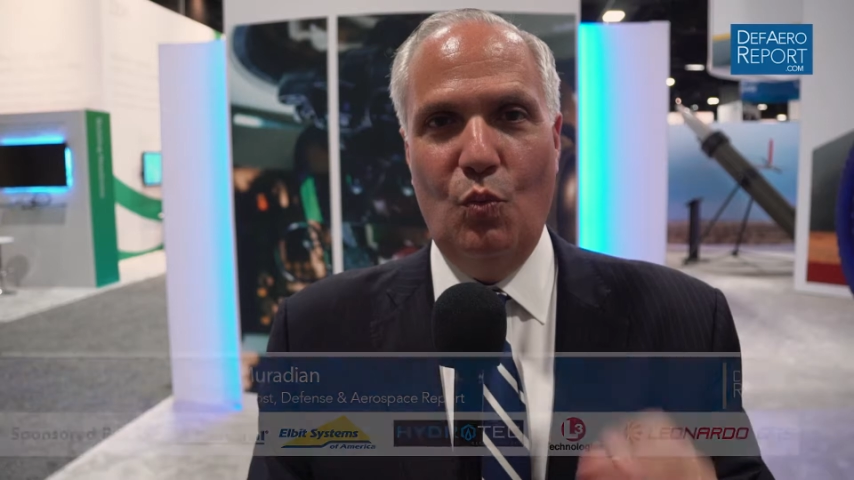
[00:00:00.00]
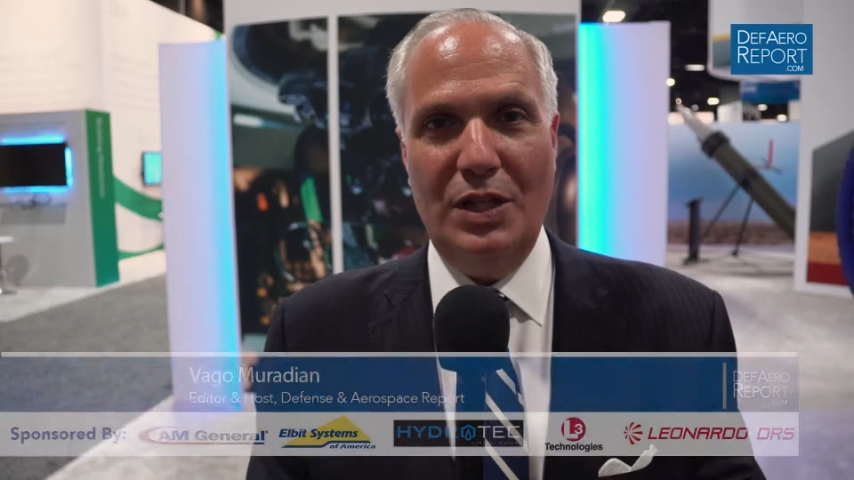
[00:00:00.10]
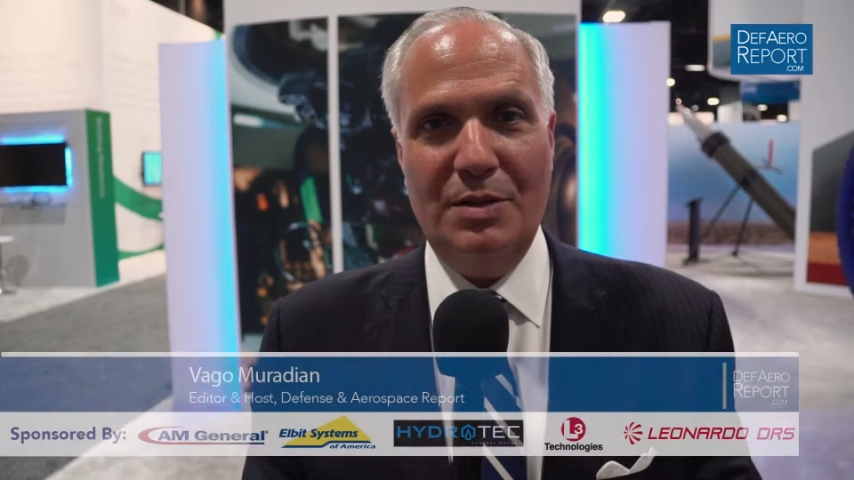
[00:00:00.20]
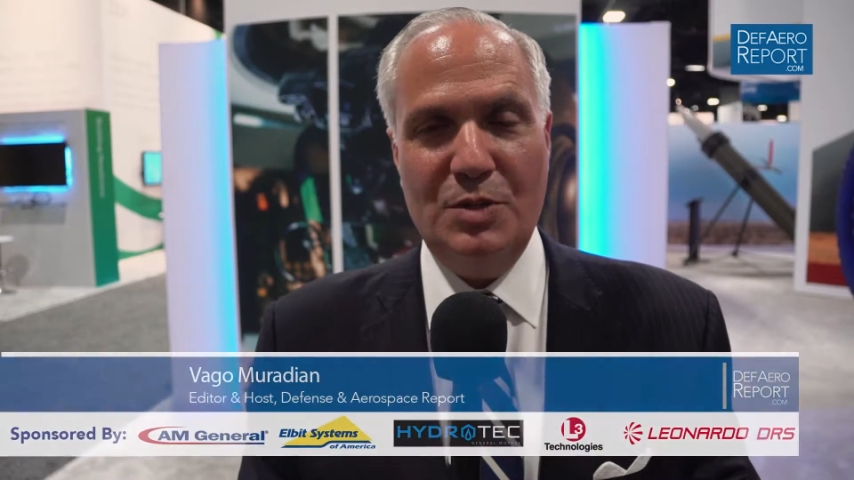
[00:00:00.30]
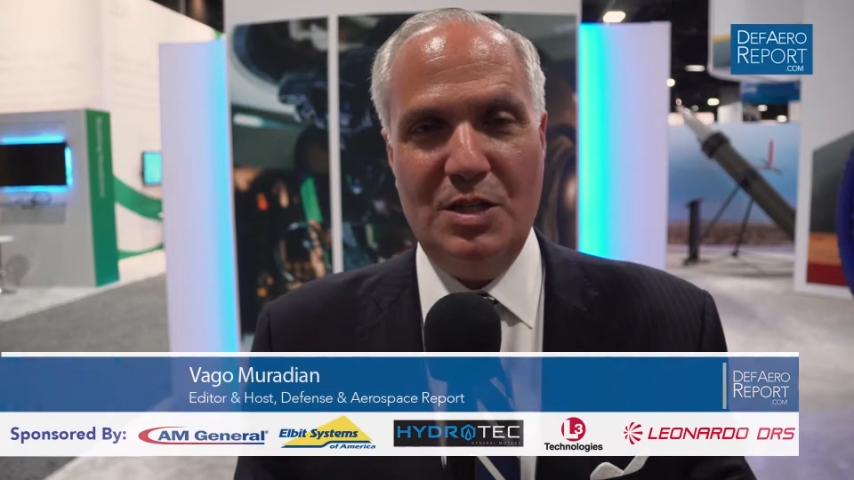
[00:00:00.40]

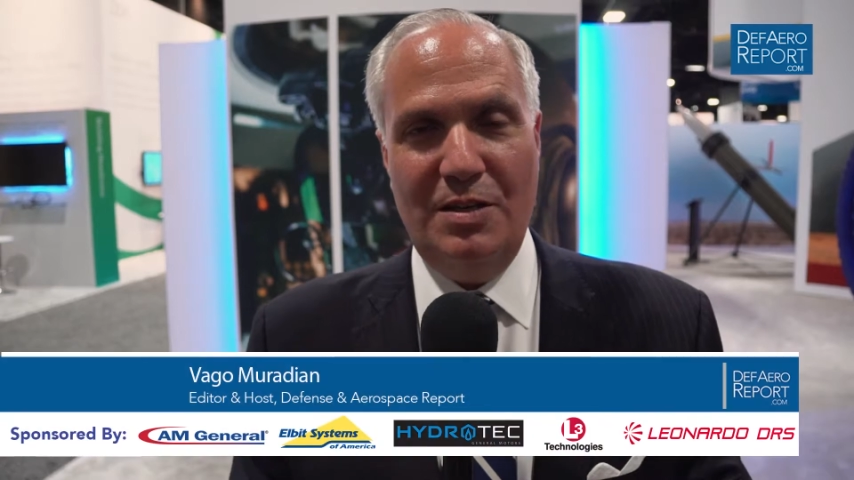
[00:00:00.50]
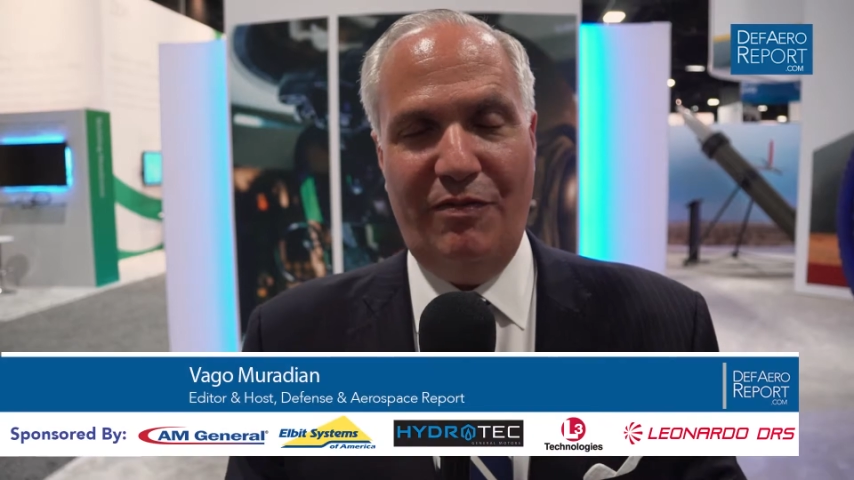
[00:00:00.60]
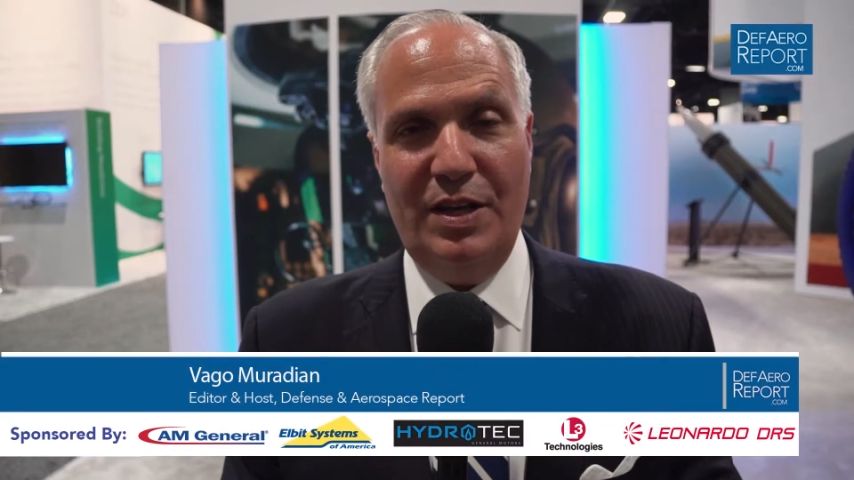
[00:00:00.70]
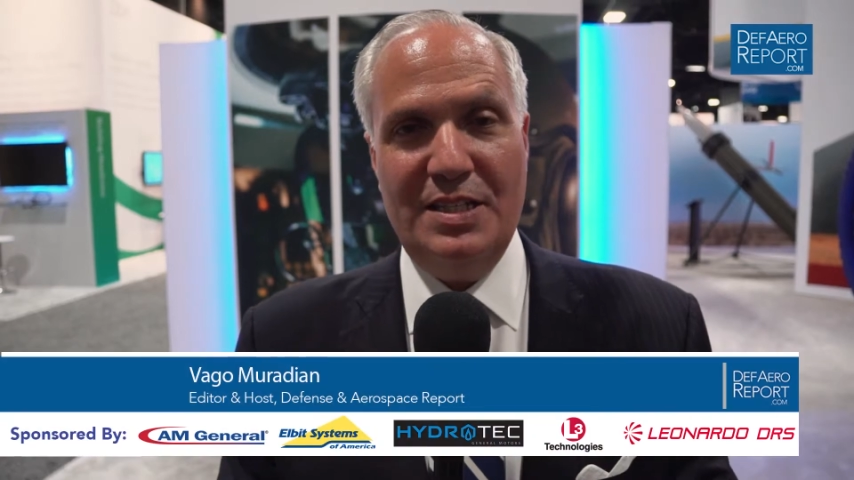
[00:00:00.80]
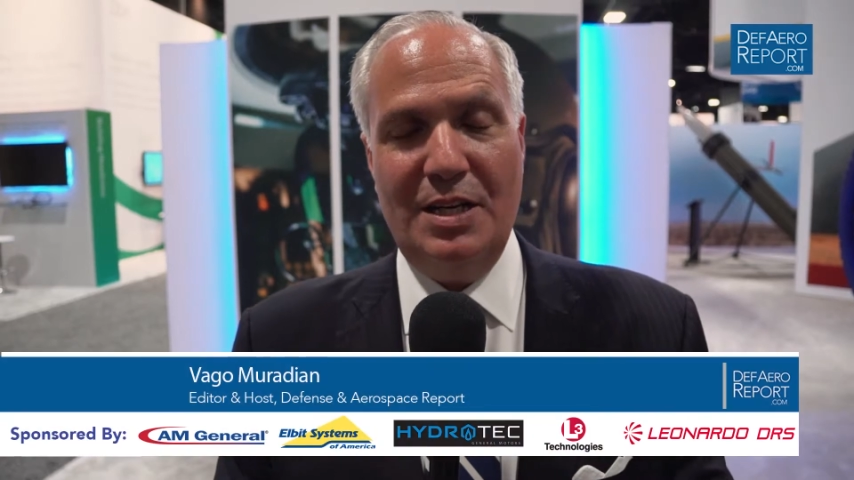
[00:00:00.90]
Welcome to the
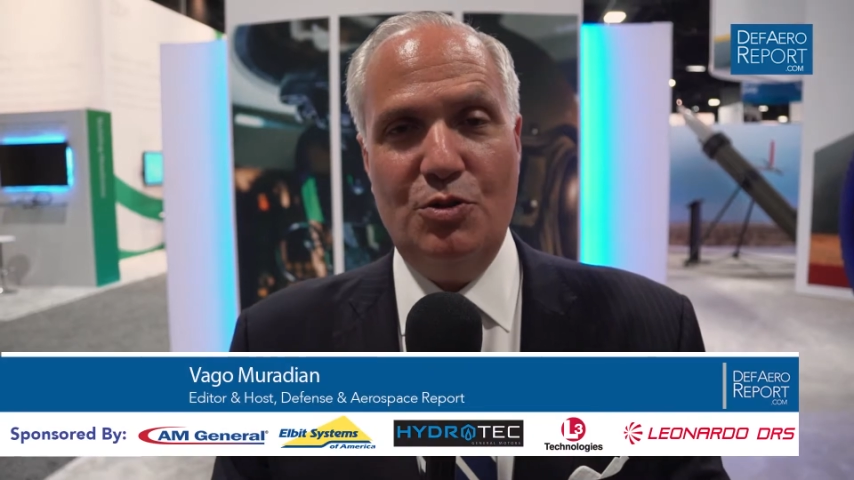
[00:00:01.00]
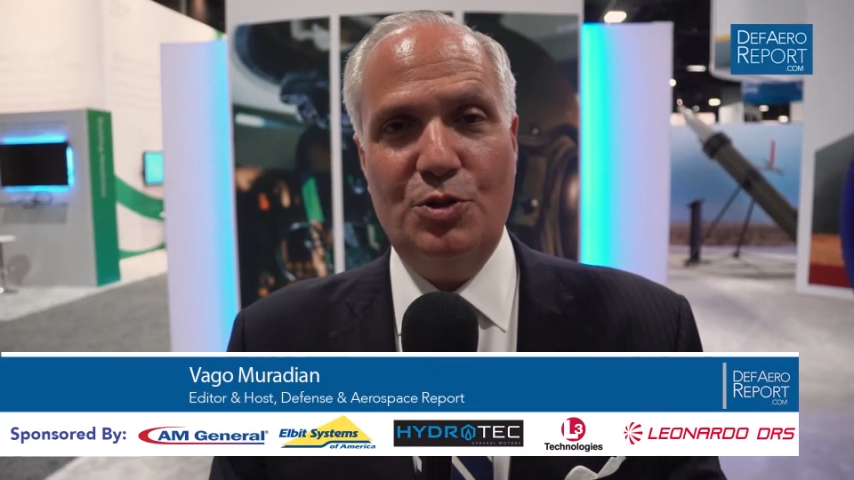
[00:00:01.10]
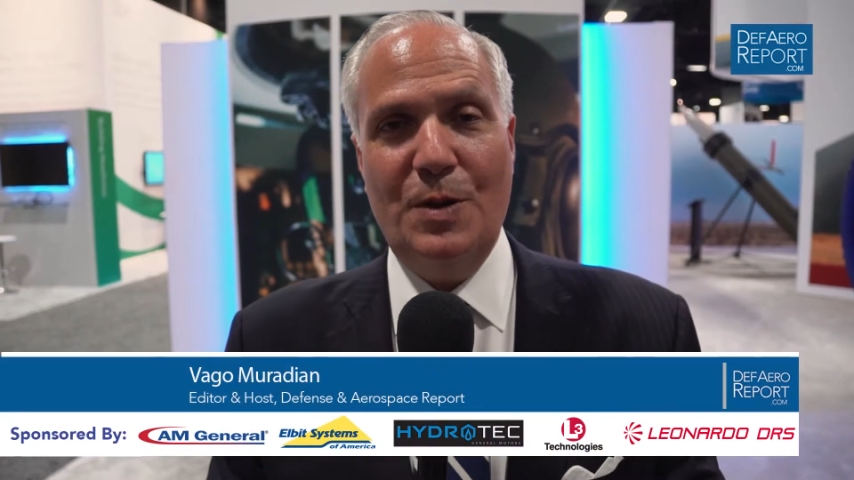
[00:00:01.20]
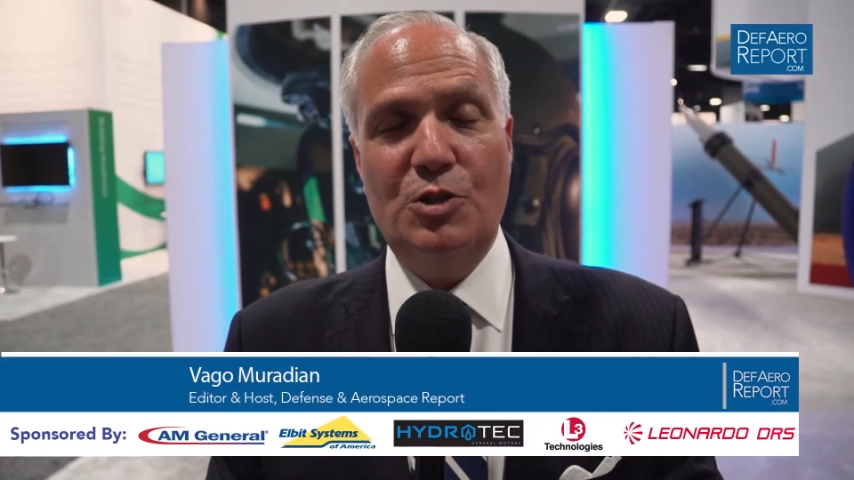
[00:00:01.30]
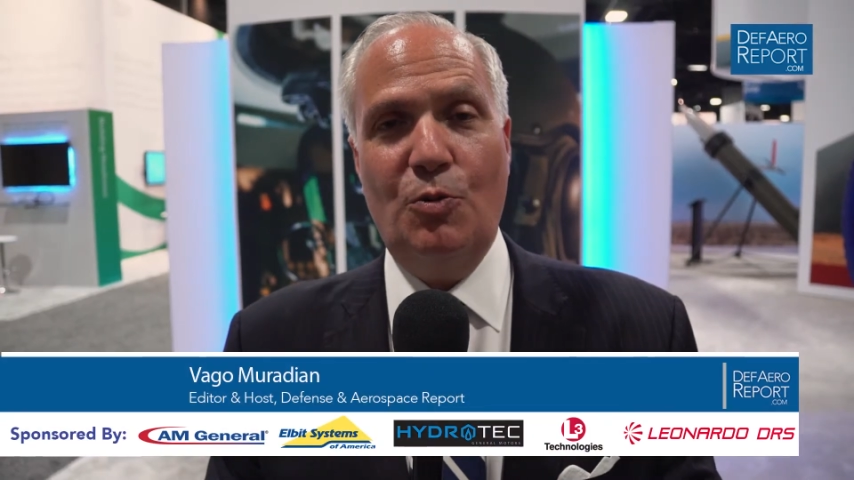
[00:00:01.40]
Defense and
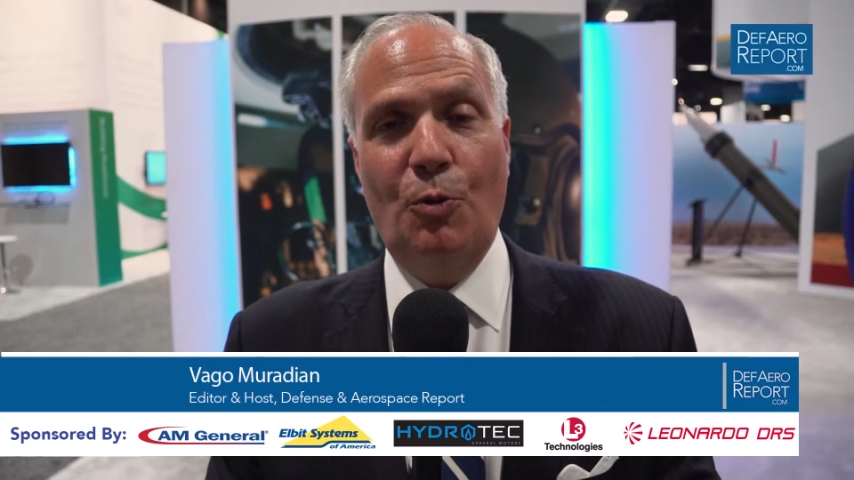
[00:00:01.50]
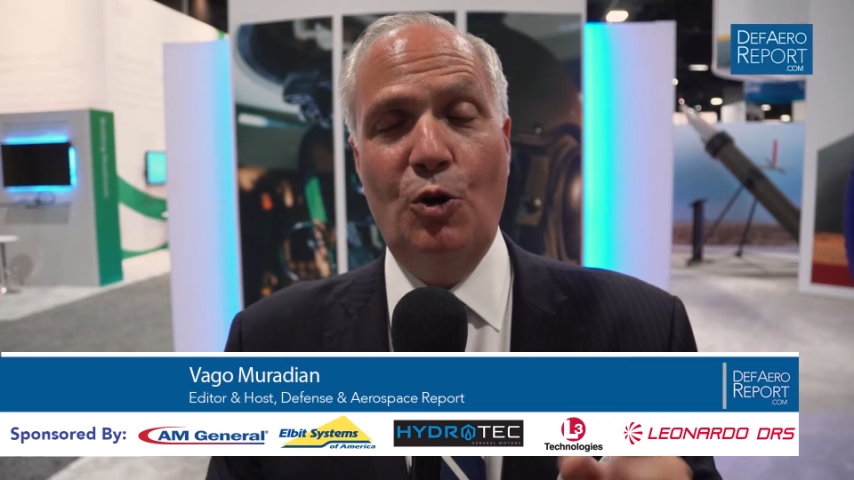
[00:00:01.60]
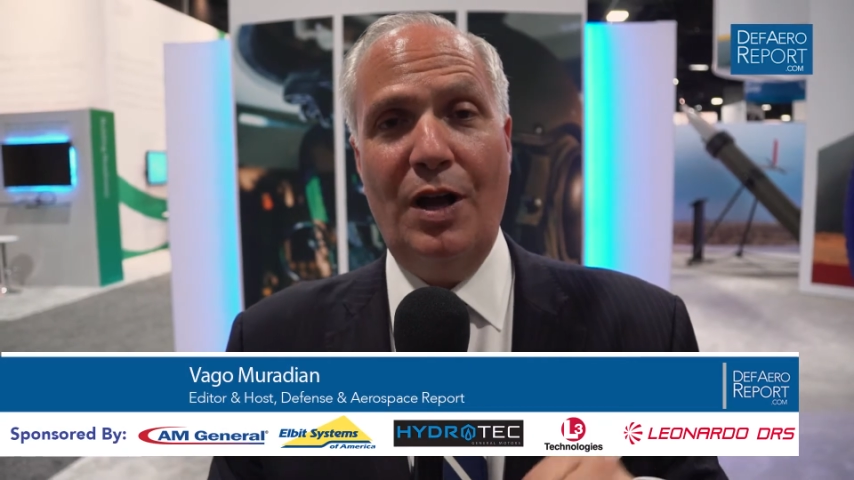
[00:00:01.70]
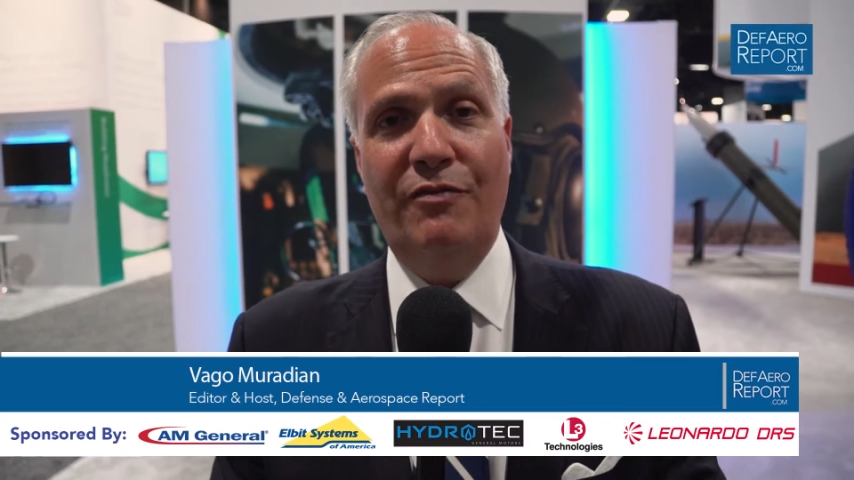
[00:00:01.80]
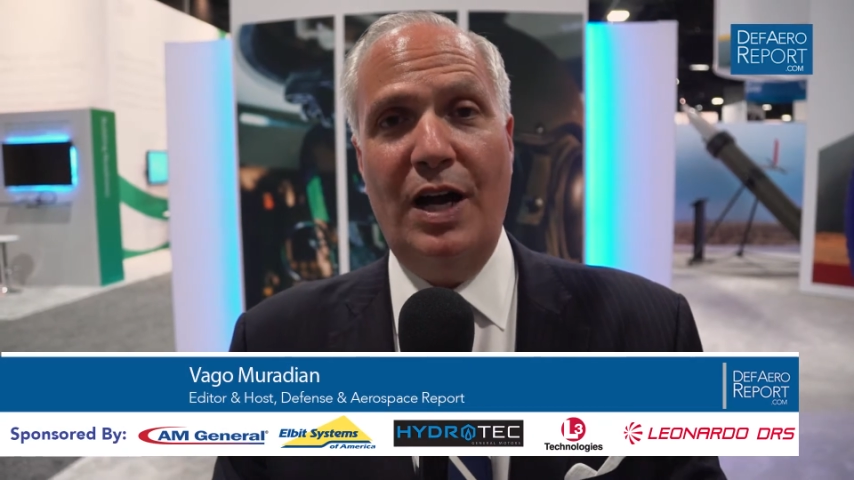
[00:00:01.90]
Aerospace Report.